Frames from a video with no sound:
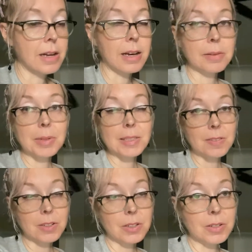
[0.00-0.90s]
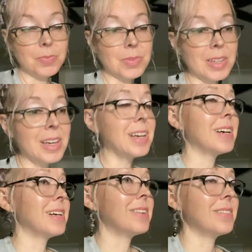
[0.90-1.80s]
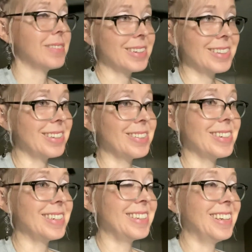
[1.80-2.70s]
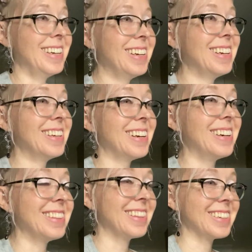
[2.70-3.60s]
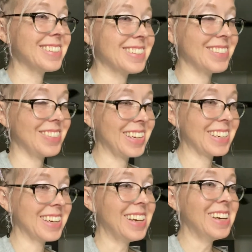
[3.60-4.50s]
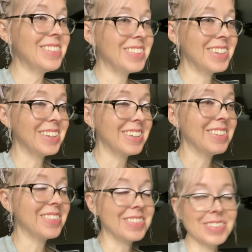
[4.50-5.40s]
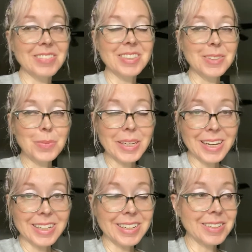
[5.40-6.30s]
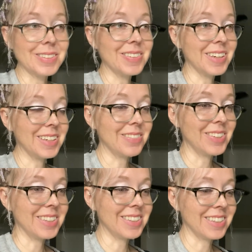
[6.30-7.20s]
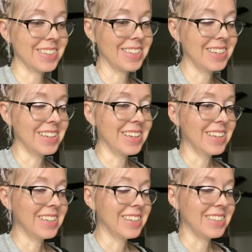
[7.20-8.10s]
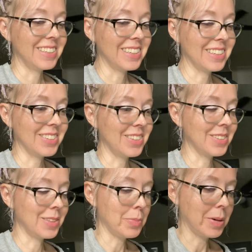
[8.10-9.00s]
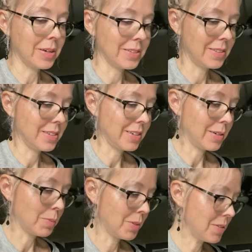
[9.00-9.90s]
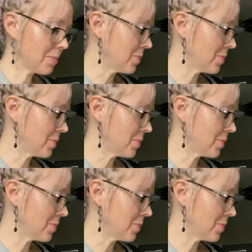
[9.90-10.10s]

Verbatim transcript: I made dinner, running low on, on things to make, but we went with spaghetti. I had spaghetti and pizza, and Danny chose the pasta option.